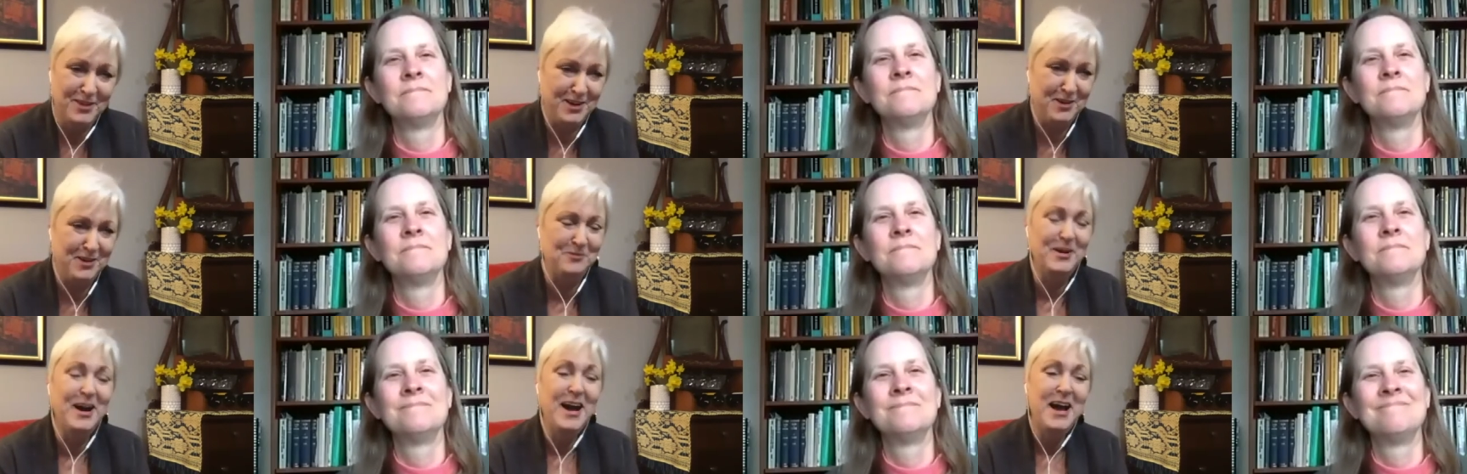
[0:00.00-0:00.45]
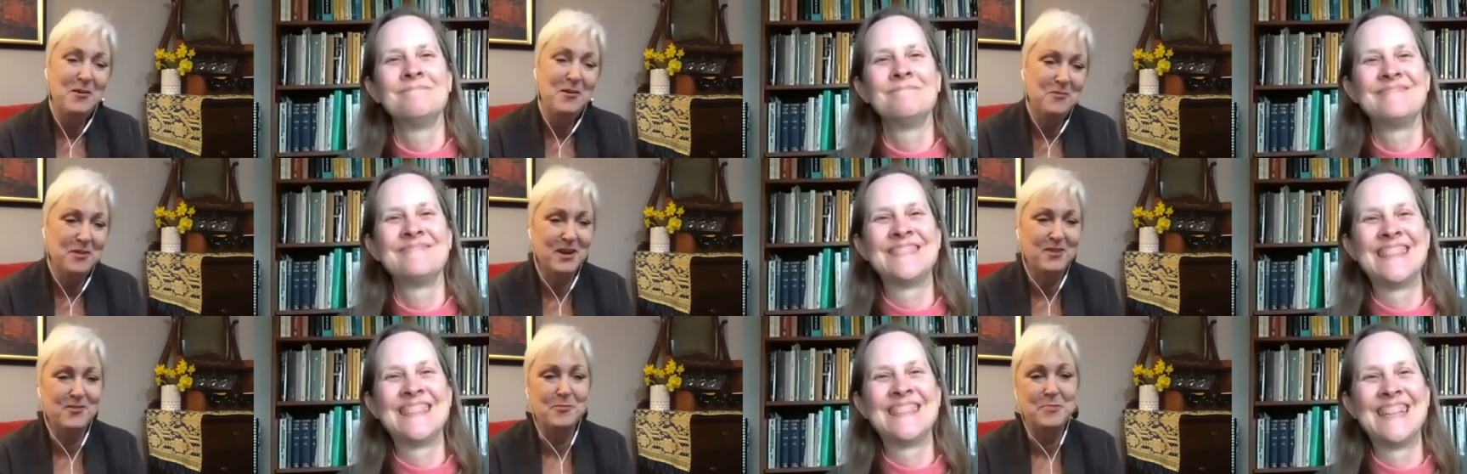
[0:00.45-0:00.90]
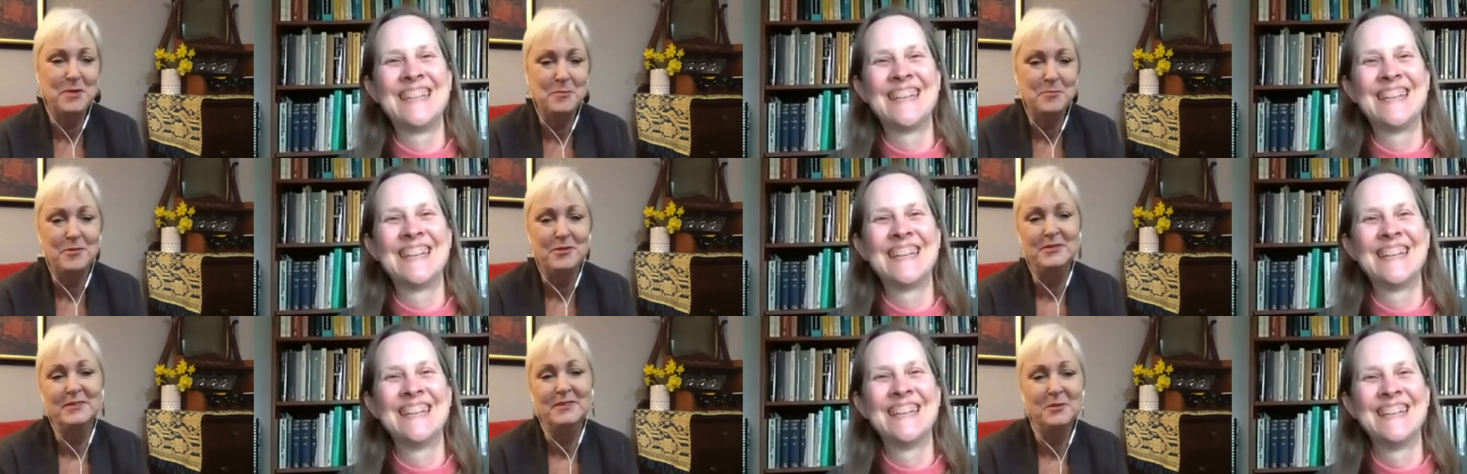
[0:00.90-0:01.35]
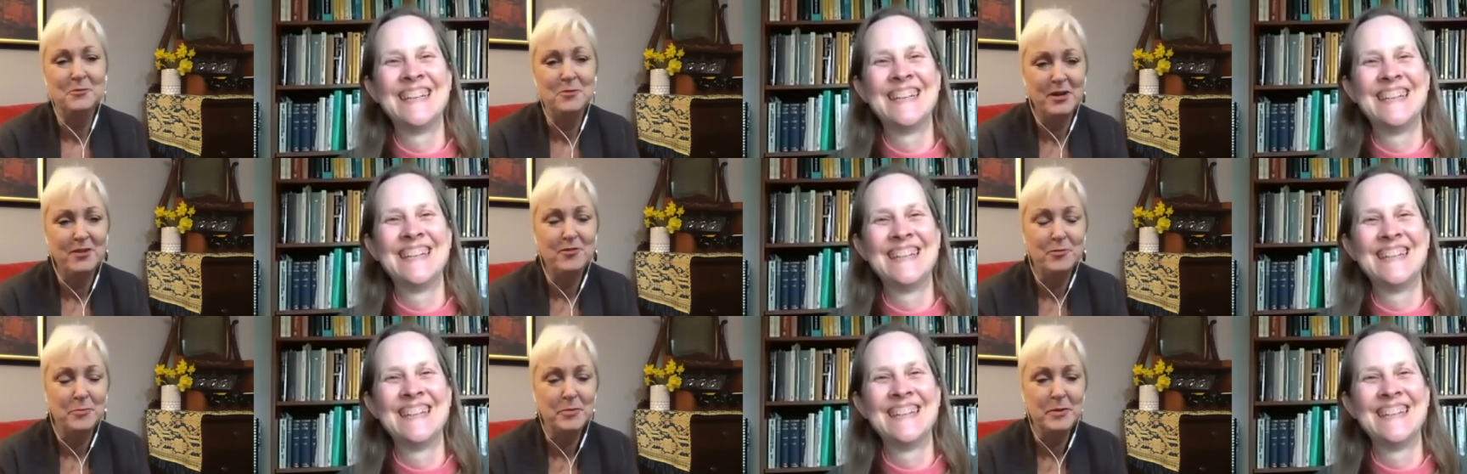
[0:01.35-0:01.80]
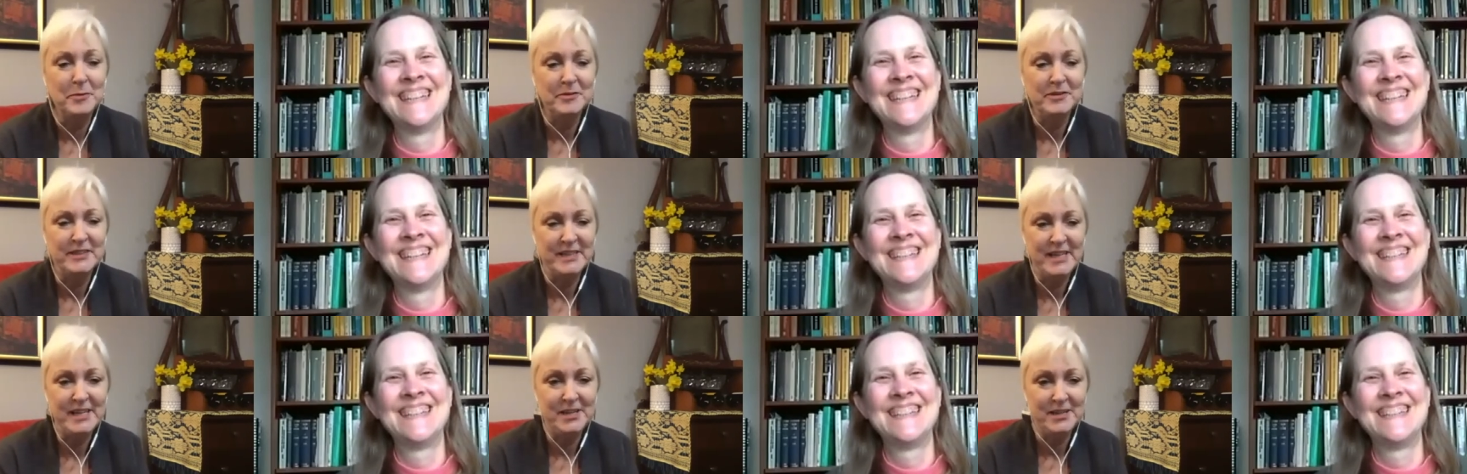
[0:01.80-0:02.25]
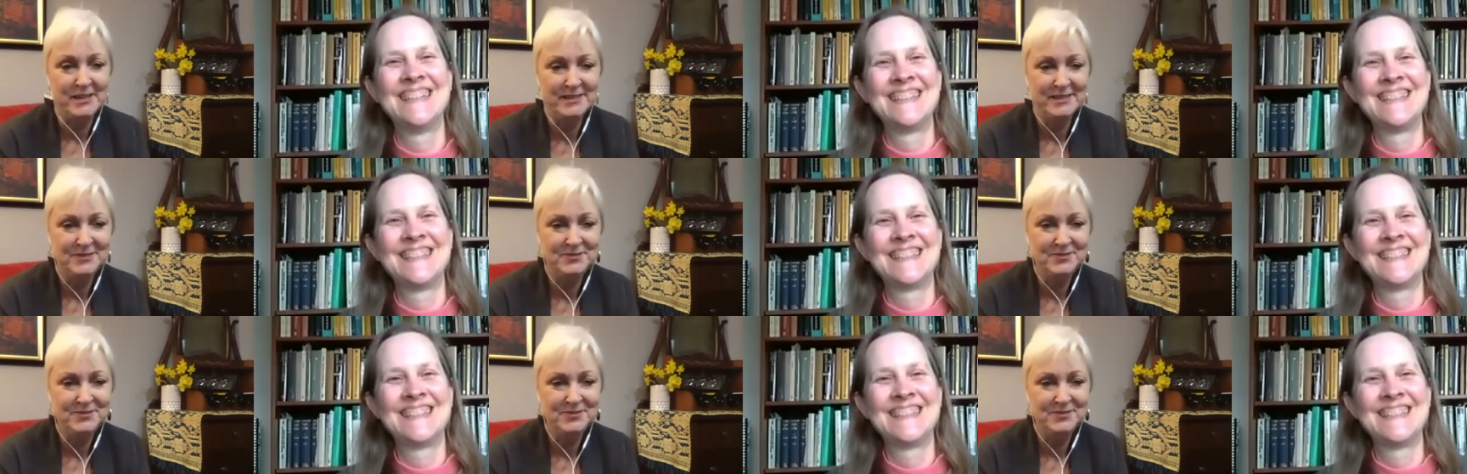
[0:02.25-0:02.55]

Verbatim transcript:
Speaker 1: you know, whatever people whatever people need.